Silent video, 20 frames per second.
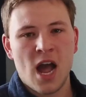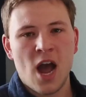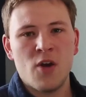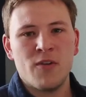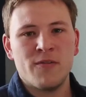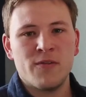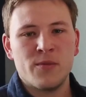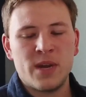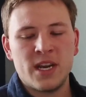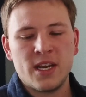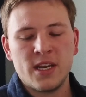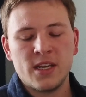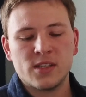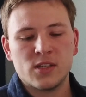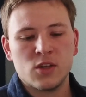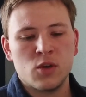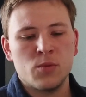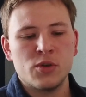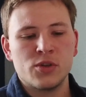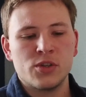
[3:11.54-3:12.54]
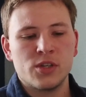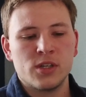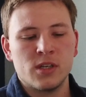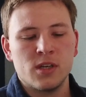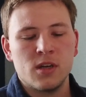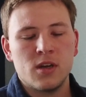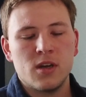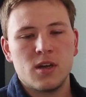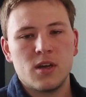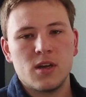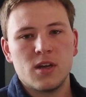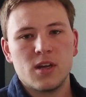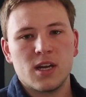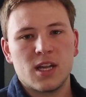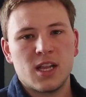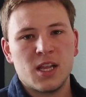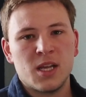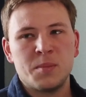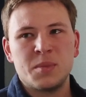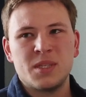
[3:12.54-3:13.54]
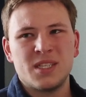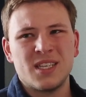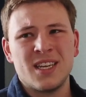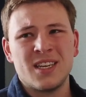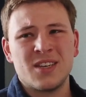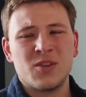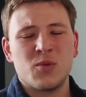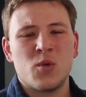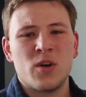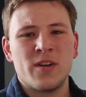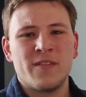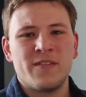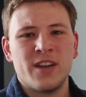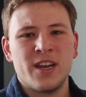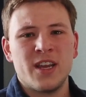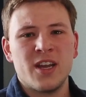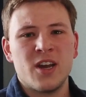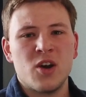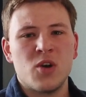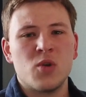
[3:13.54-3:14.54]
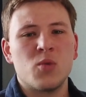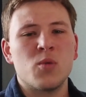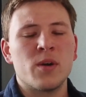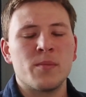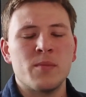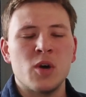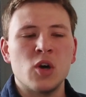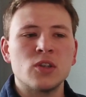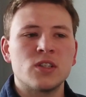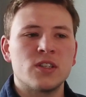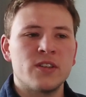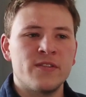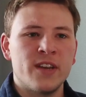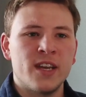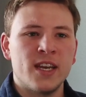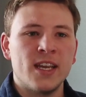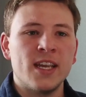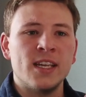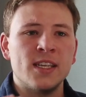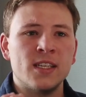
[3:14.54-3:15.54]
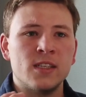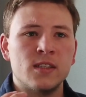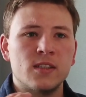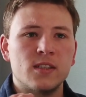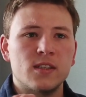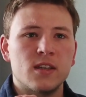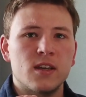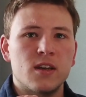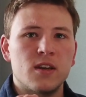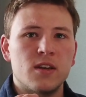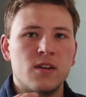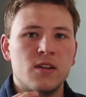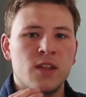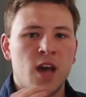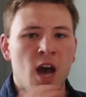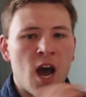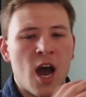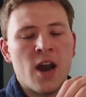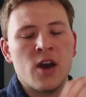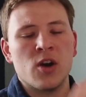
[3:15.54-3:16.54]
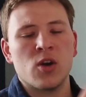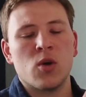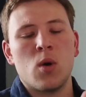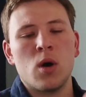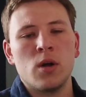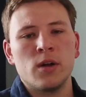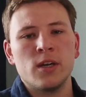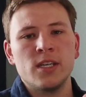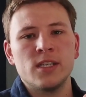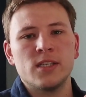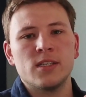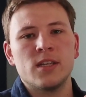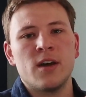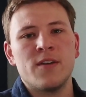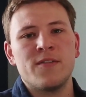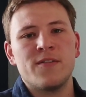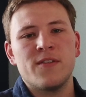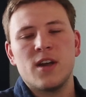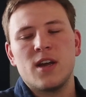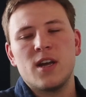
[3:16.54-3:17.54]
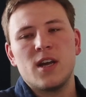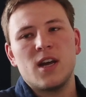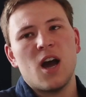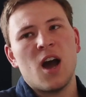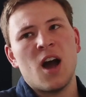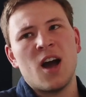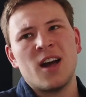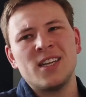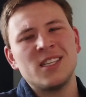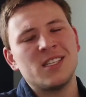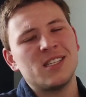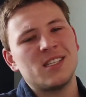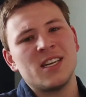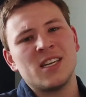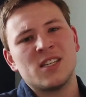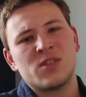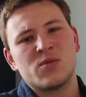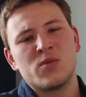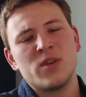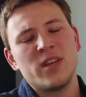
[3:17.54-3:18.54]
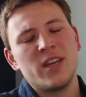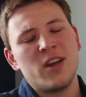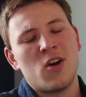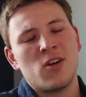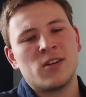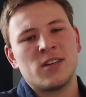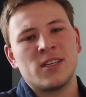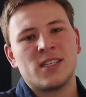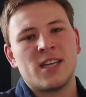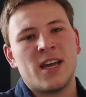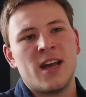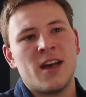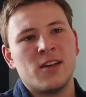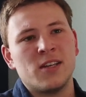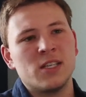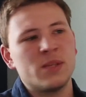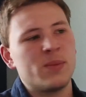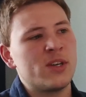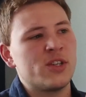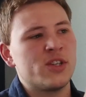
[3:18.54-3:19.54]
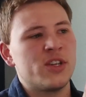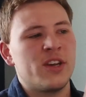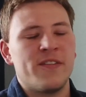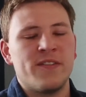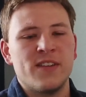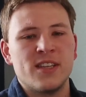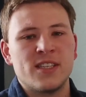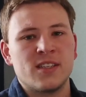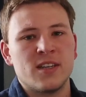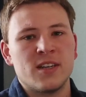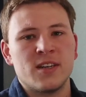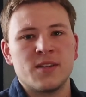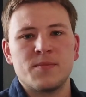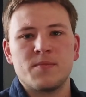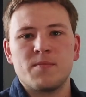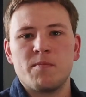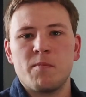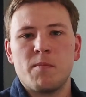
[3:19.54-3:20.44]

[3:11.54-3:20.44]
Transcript: however many slow motion clips into one video where most of it is the higher quality stuff, it's really hard to tell, especially if it's a